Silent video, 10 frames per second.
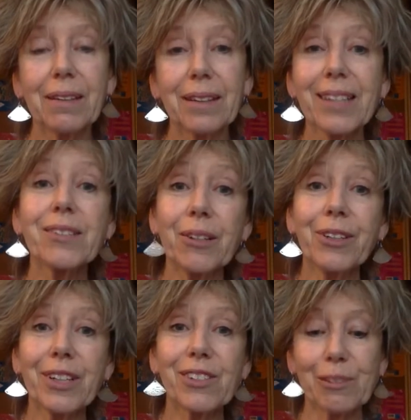That's
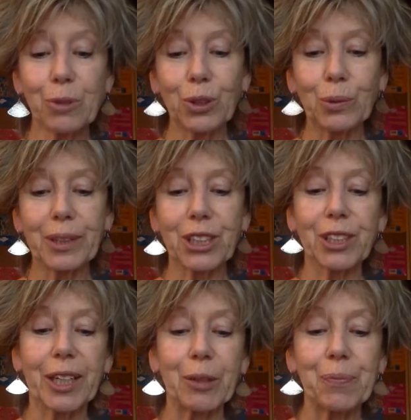only a small wish
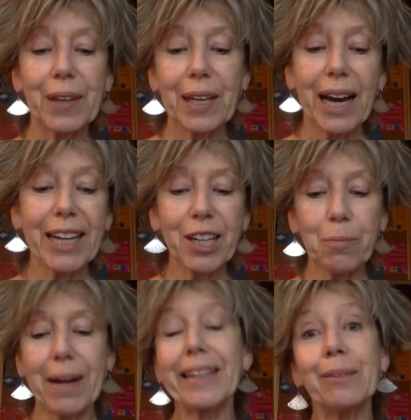though. I
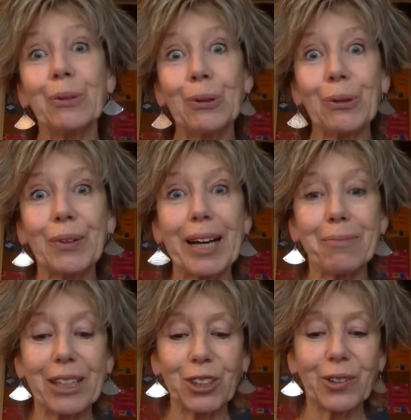don't mind them all that
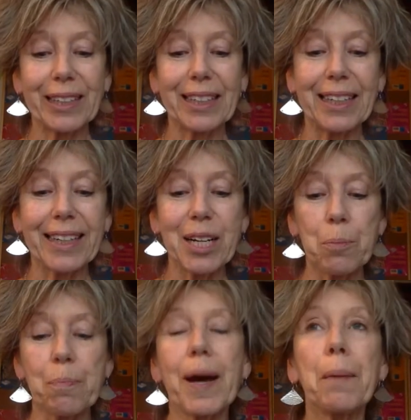much really.
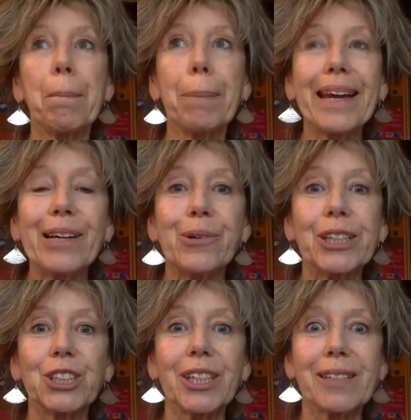My big
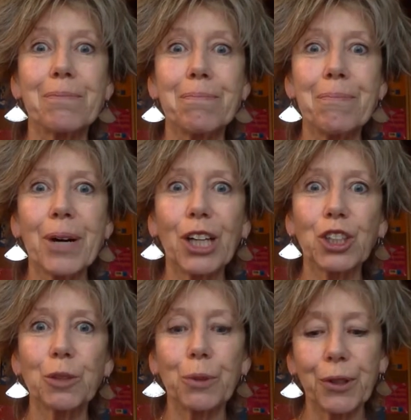wish is
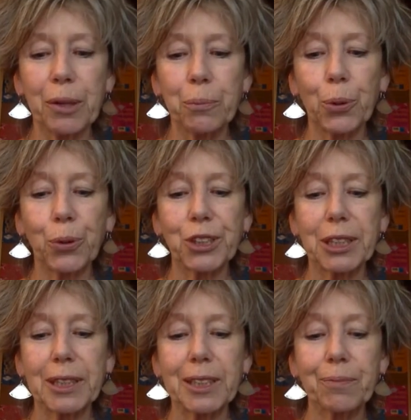much more
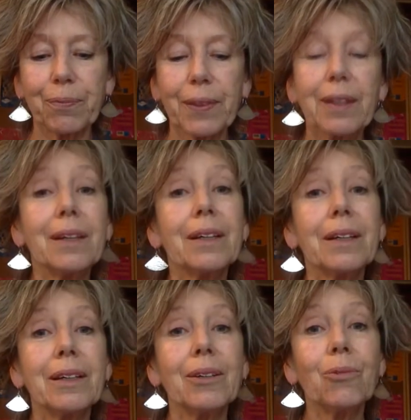important.
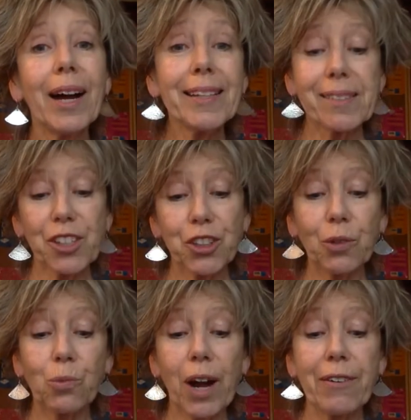Why such
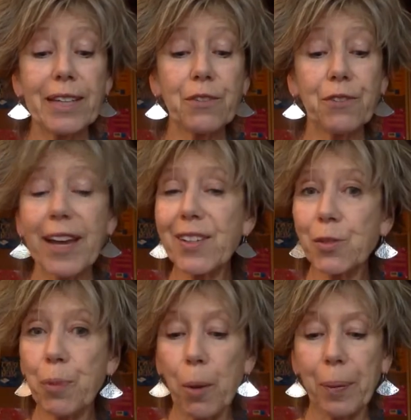a worried
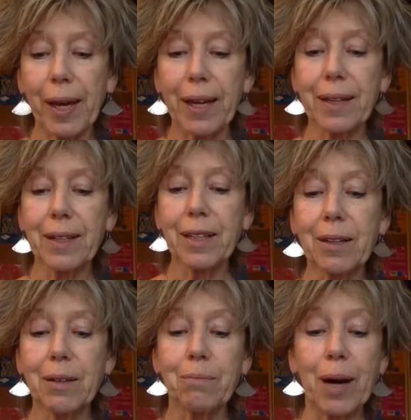face, Poppy?
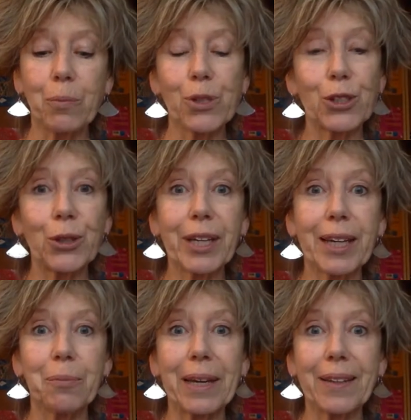Mum was looking
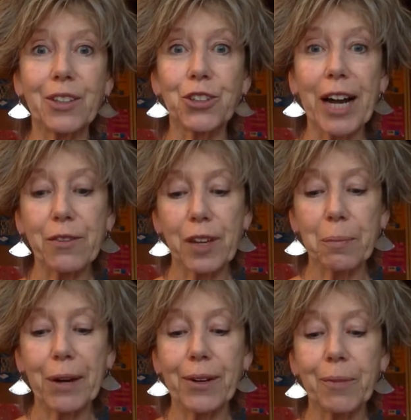at me in the driving
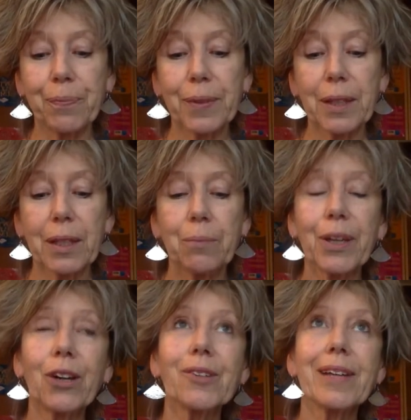mirror.
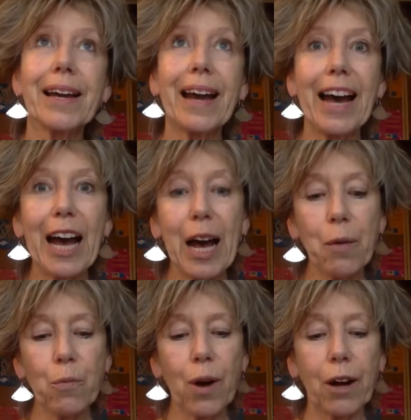Because I
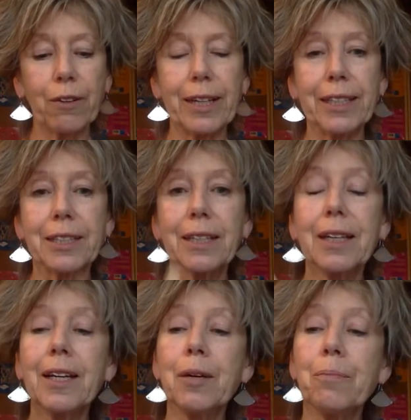am worried.
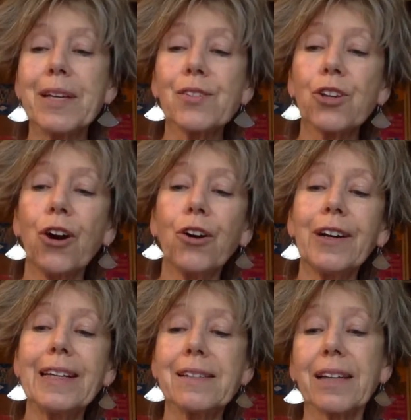Miss
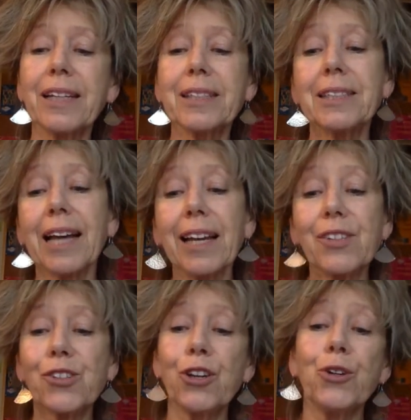Coralie is going to tell
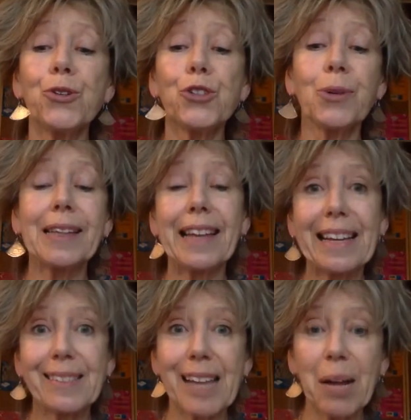us who's doing the
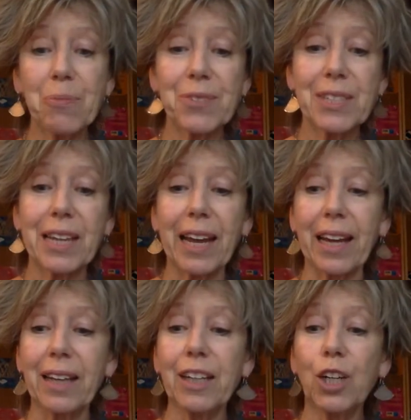exam
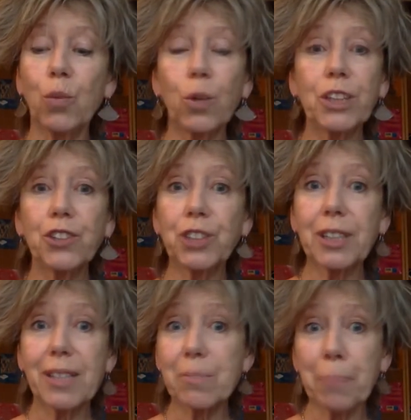today. What if she
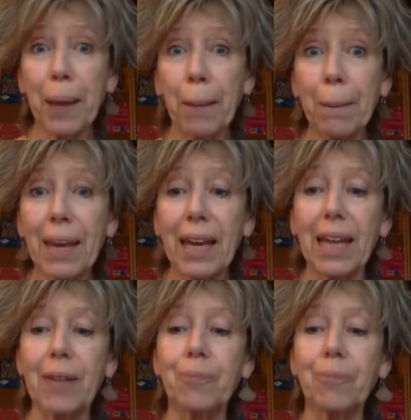doesn't pick me?